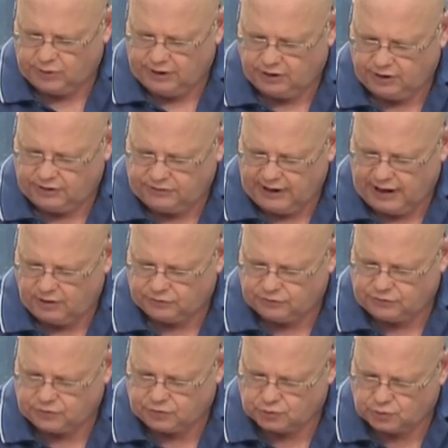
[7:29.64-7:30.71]
we look down
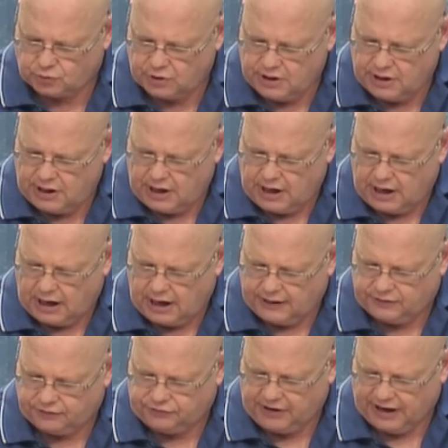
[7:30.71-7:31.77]
to uh,
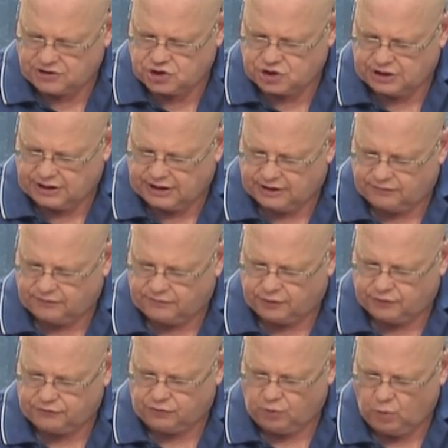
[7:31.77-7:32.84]
the section in
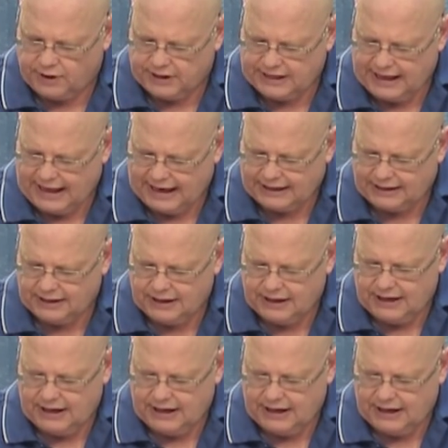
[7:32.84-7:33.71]
verse 28,